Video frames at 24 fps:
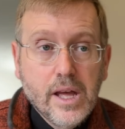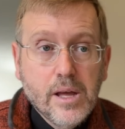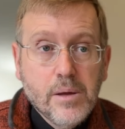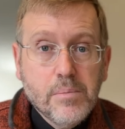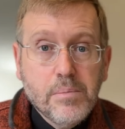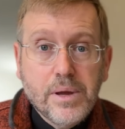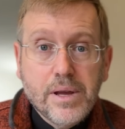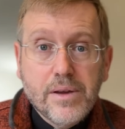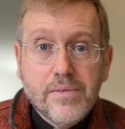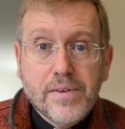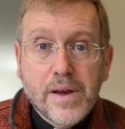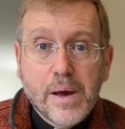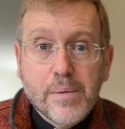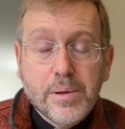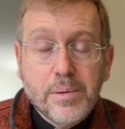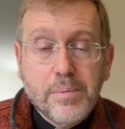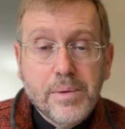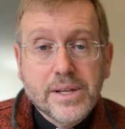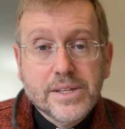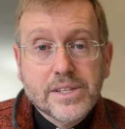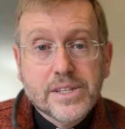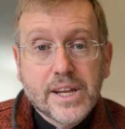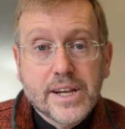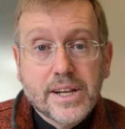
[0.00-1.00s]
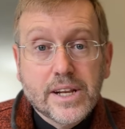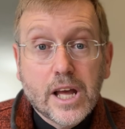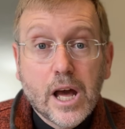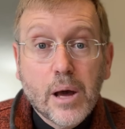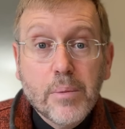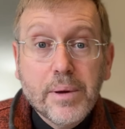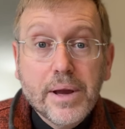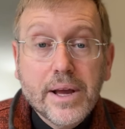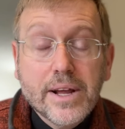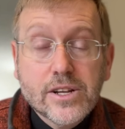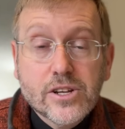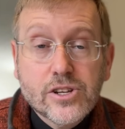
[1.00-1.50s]
Being family means then
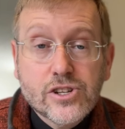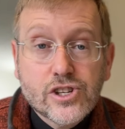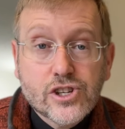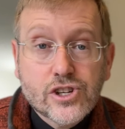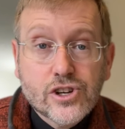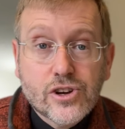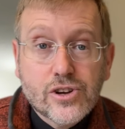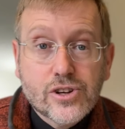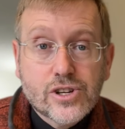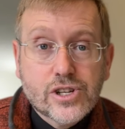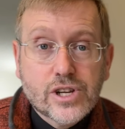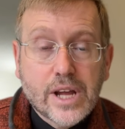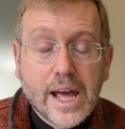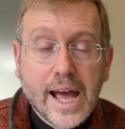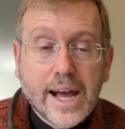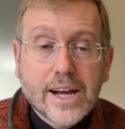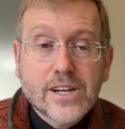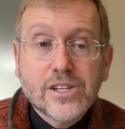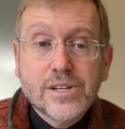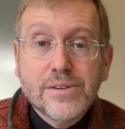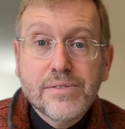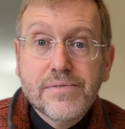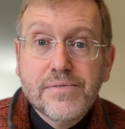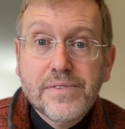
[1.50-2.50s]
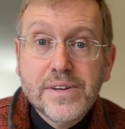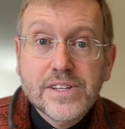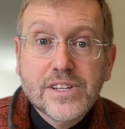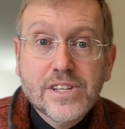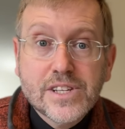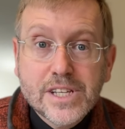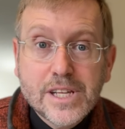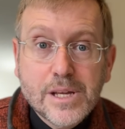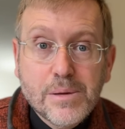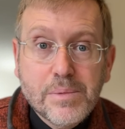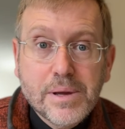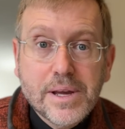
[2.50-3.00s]
coming to church, actually
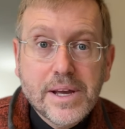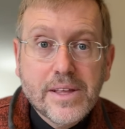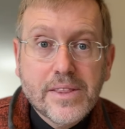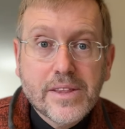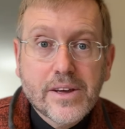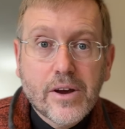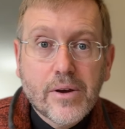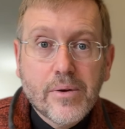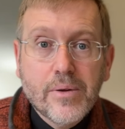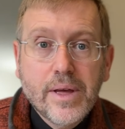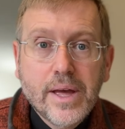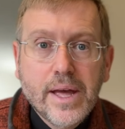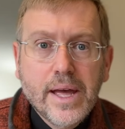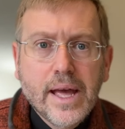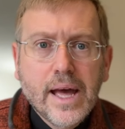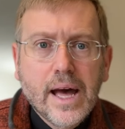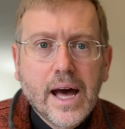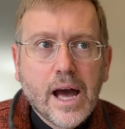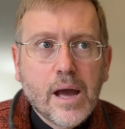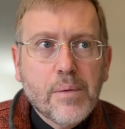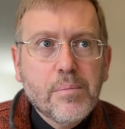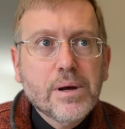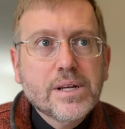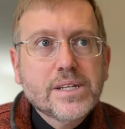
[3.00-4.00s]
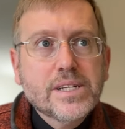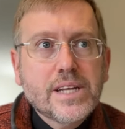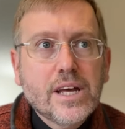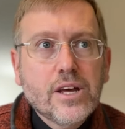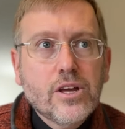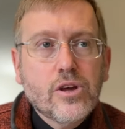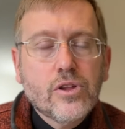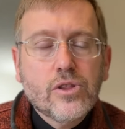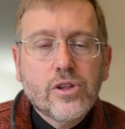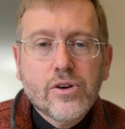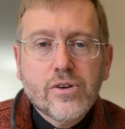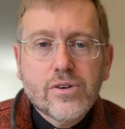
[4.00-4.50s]
physically being there. I must tell
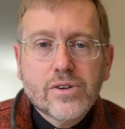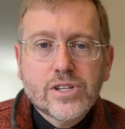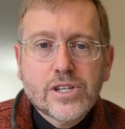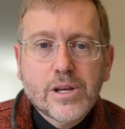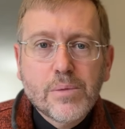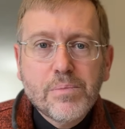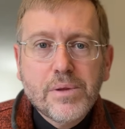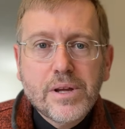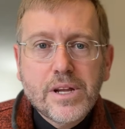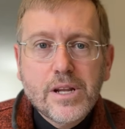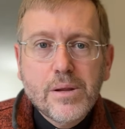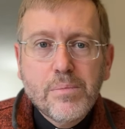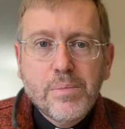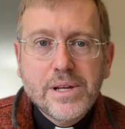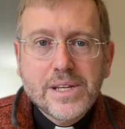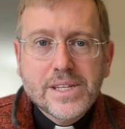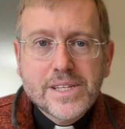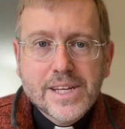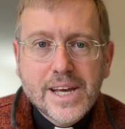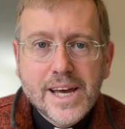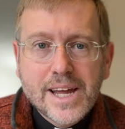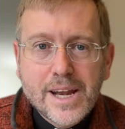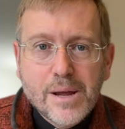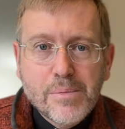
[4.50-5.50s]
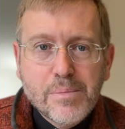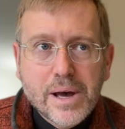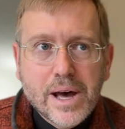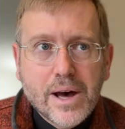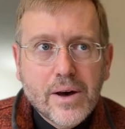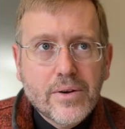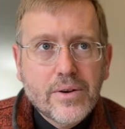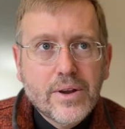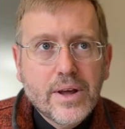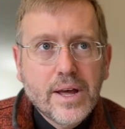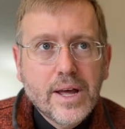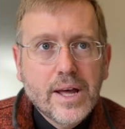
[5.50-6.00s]
you, there is something to be said
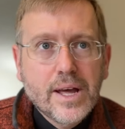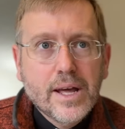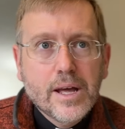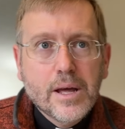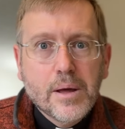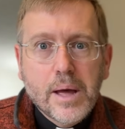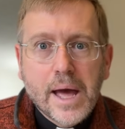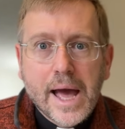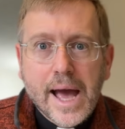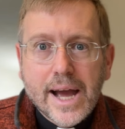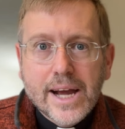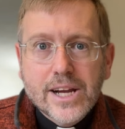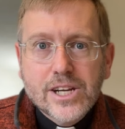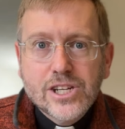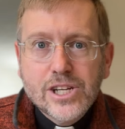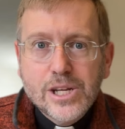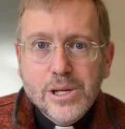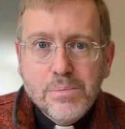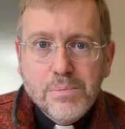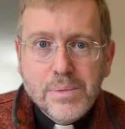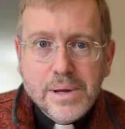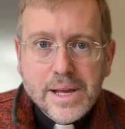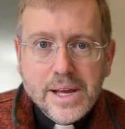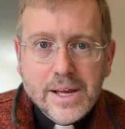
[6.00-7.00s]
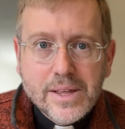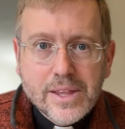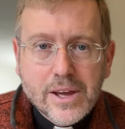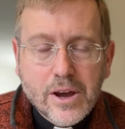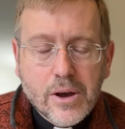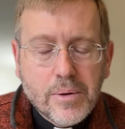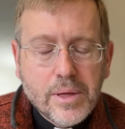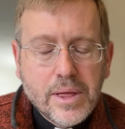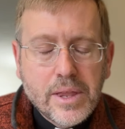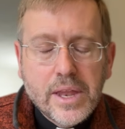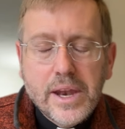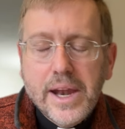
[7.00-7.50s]
about actually being
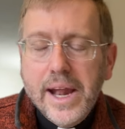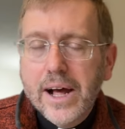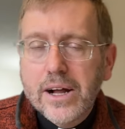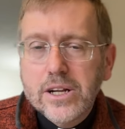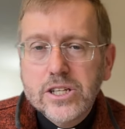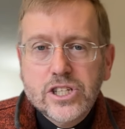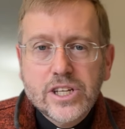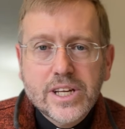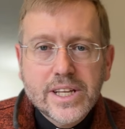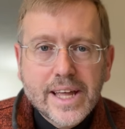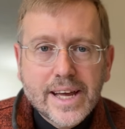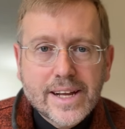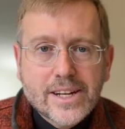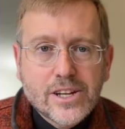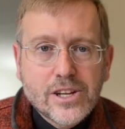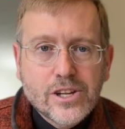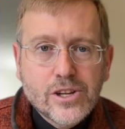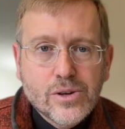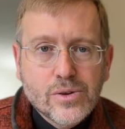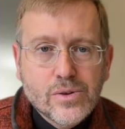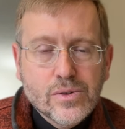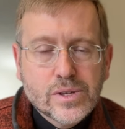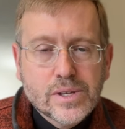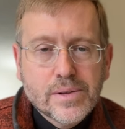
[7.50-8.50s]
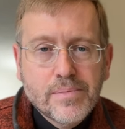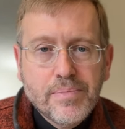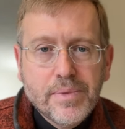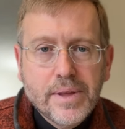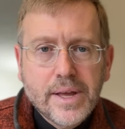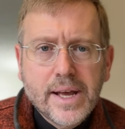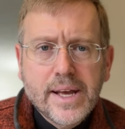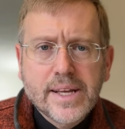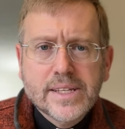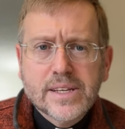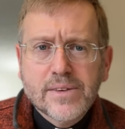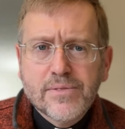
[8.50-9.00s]
there. An analogy I like to use
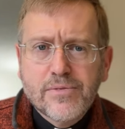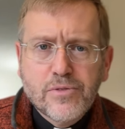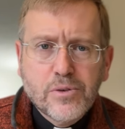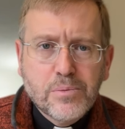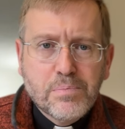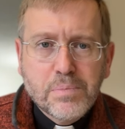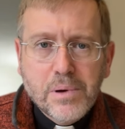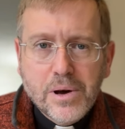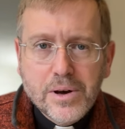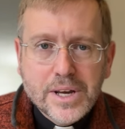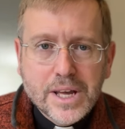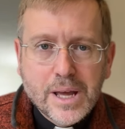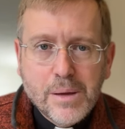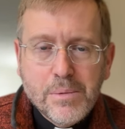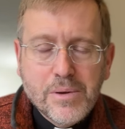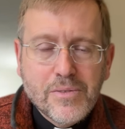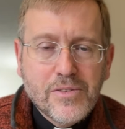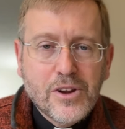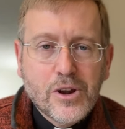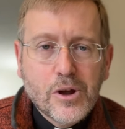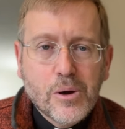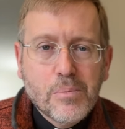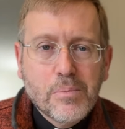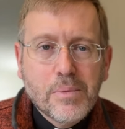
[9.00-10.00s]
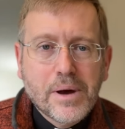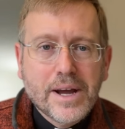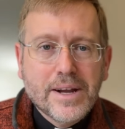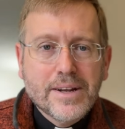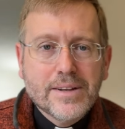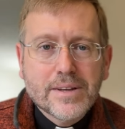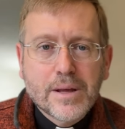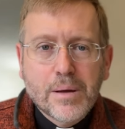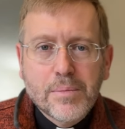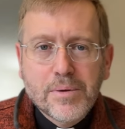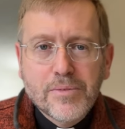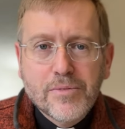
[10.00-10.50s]
is a football game, if you don't mind.
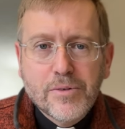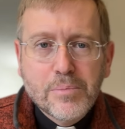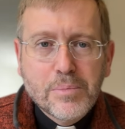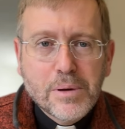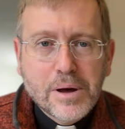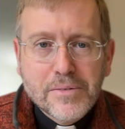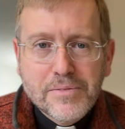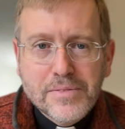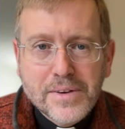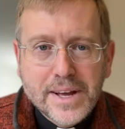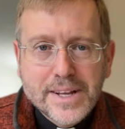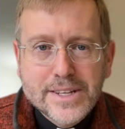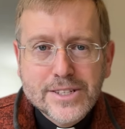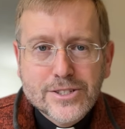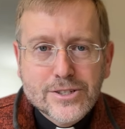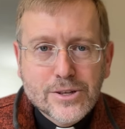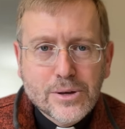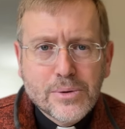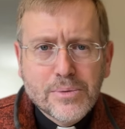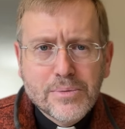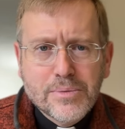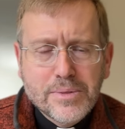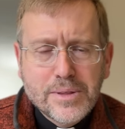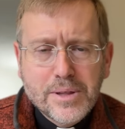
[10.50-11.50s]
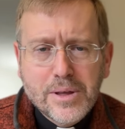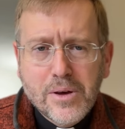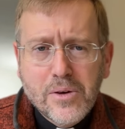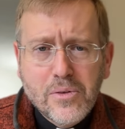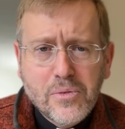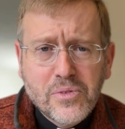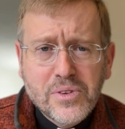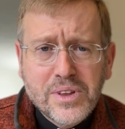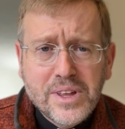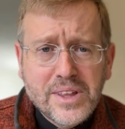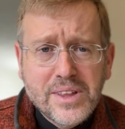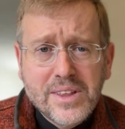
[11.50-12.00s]
I'm a football fan, so
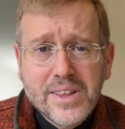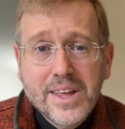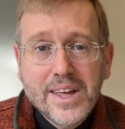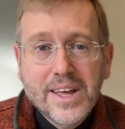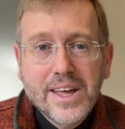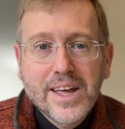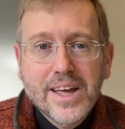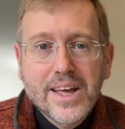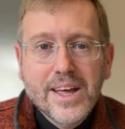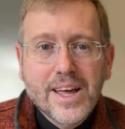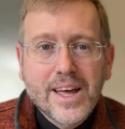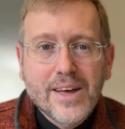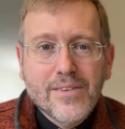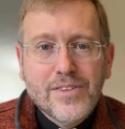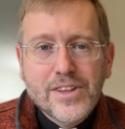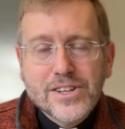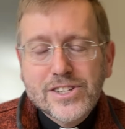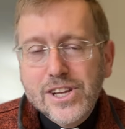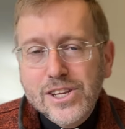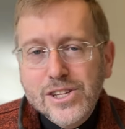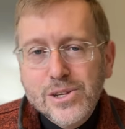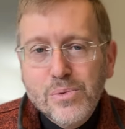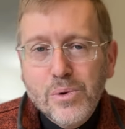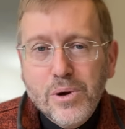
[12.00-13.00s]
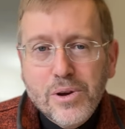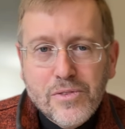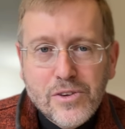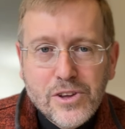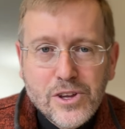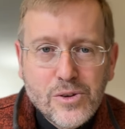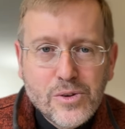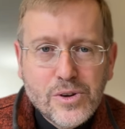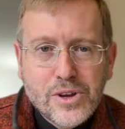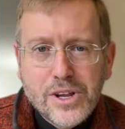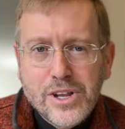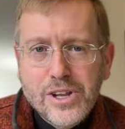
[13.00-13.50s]
hopefully, if this doesn't work for
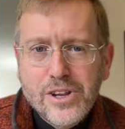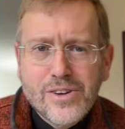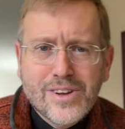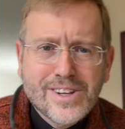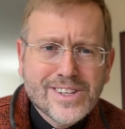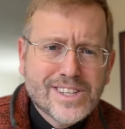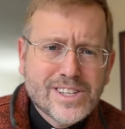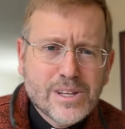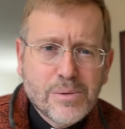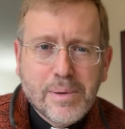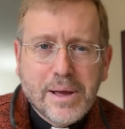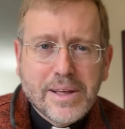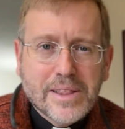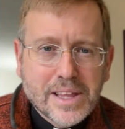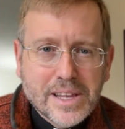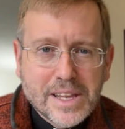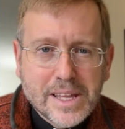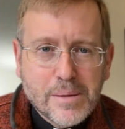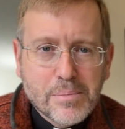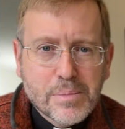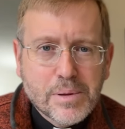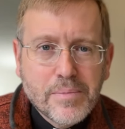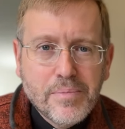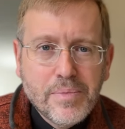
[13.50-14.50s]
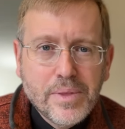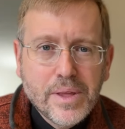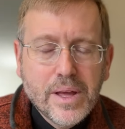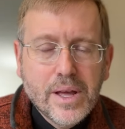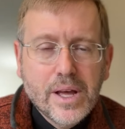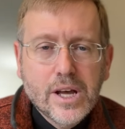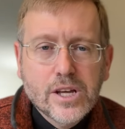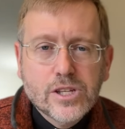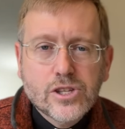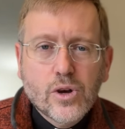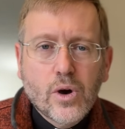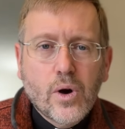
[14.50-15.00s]
you, you can, you can still make the leap.
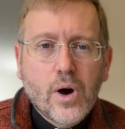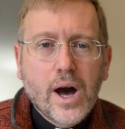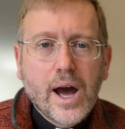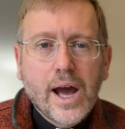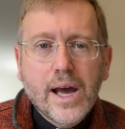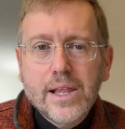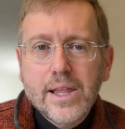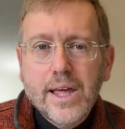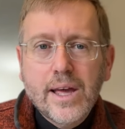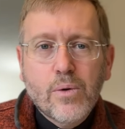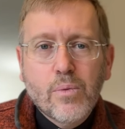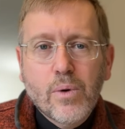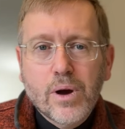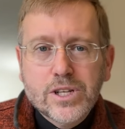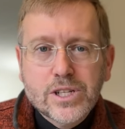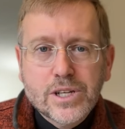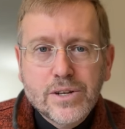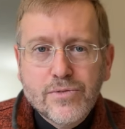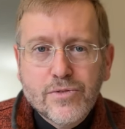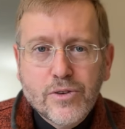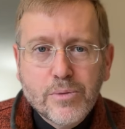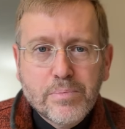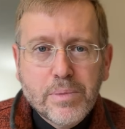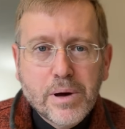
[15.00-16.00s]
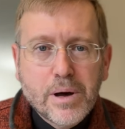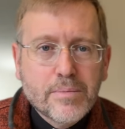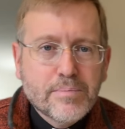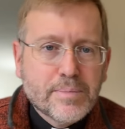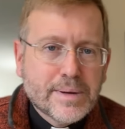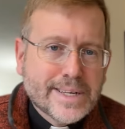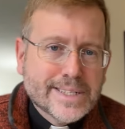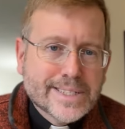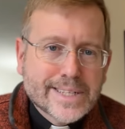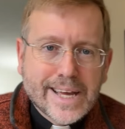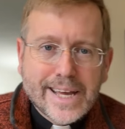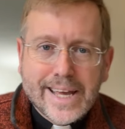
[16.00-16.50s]
So I like watching football
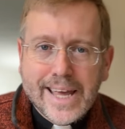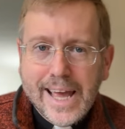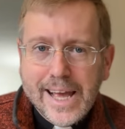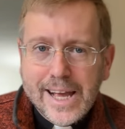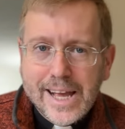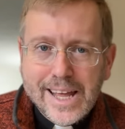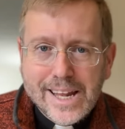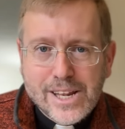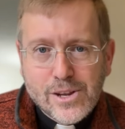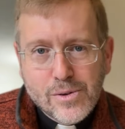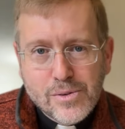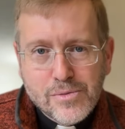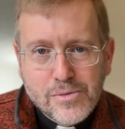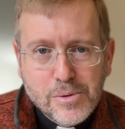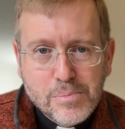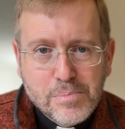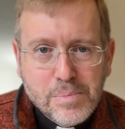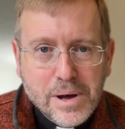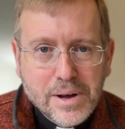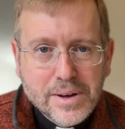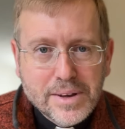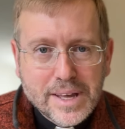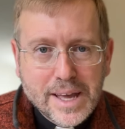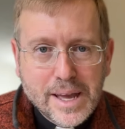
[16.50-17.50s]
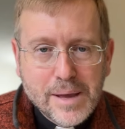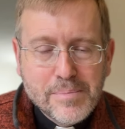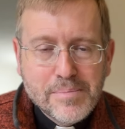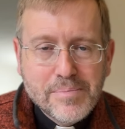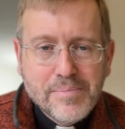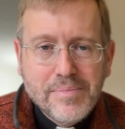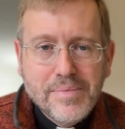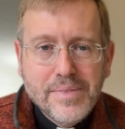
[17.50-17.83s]
because I can't get to a football game.